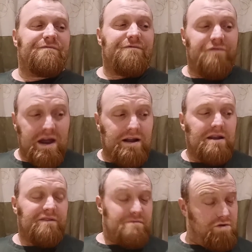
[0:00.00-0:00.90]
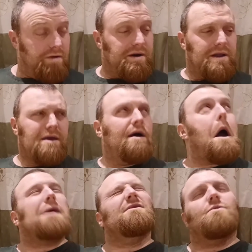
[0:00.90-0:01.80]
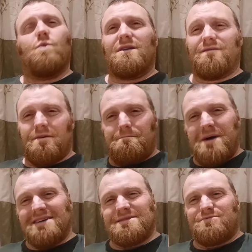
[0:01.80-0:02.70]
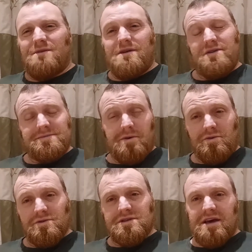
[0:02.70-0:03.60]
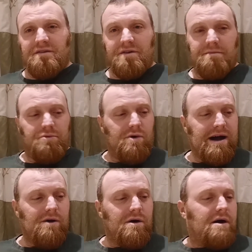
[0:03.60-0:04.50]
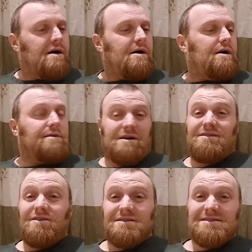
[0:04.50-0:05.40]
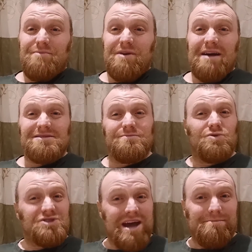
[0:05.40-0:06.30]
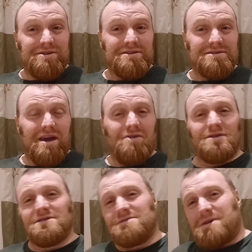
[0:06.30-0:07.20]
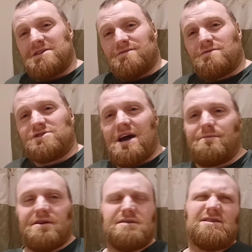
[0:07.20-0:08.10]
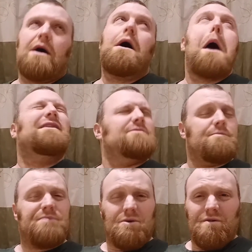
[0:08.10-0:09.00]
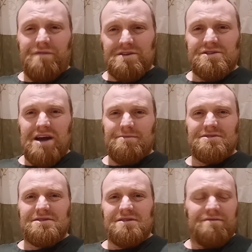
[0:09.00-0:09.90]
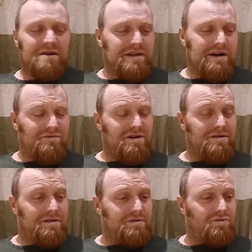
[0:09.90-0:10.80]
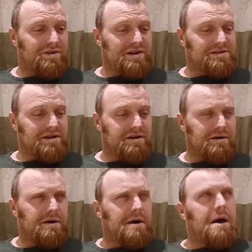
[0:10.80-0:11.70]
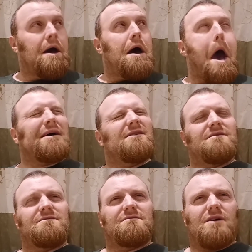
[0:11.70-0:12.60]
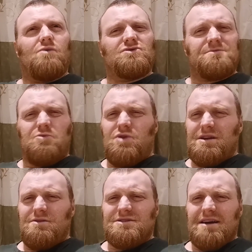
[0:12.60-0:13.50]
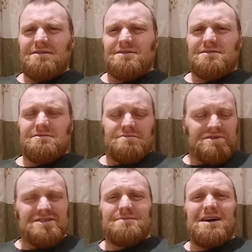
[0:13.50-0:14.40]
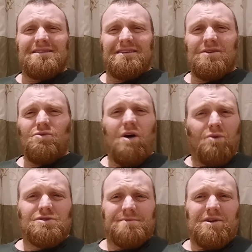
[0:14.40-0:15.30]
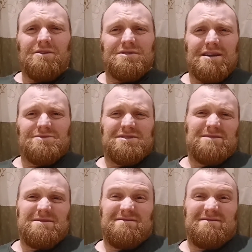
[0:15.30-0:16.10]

Frankly, for my money, one of the best Primaris models they've brought out. I'd like to see out some more chaplains, like some Space Wolf chaplains, some Imperial Fist chaplains and stuff like that, rather than all these Ultramarine lieutenants, which is the main thing. They're all Ultramarine lieutenants, which is a bit...